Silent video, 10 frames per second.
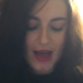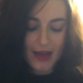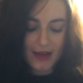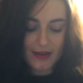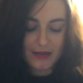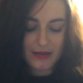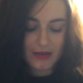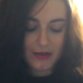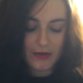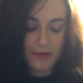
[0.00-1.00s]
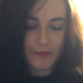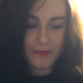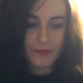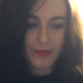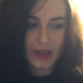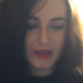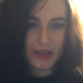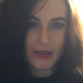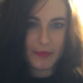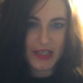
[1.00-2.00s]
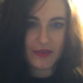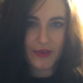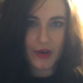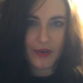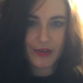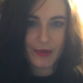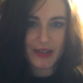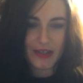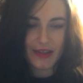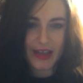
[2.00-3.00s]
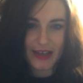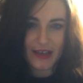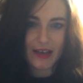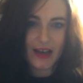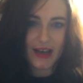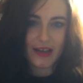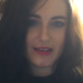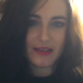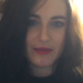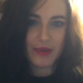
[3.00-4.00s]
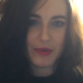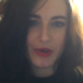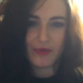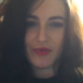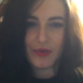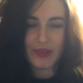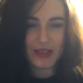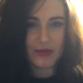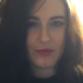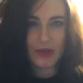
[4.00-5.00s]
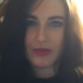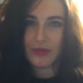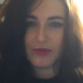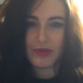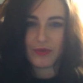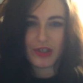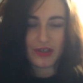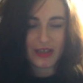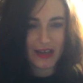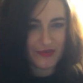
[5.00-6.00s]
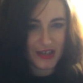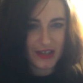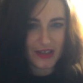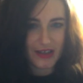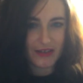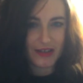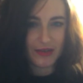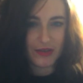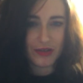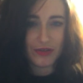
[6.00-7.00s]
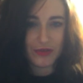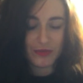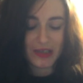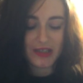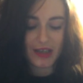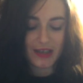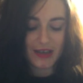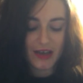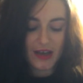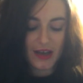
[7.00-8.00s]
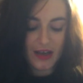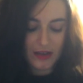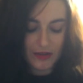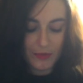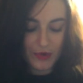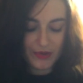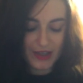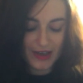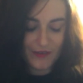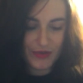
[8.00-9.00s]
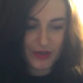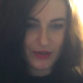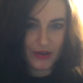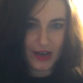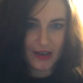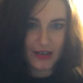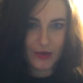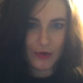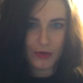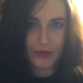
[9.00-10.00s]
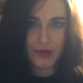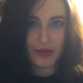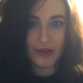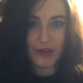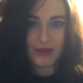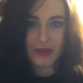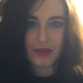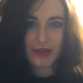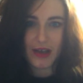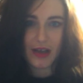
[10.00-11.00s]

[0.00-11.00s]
And the piece of gauze was in there, and we were confused as to what to do, so we just left it in there, and it was a huge mistake. The morning after, I called a nurse,